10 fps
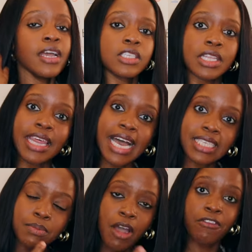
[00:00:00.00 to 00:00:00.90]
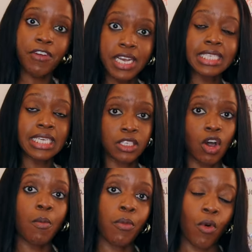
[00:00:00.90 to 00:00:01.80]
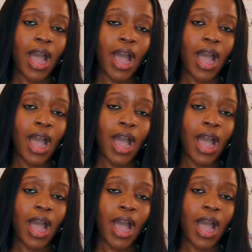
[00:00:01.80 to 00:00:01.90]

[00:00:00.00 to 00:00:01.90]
So that's my first example.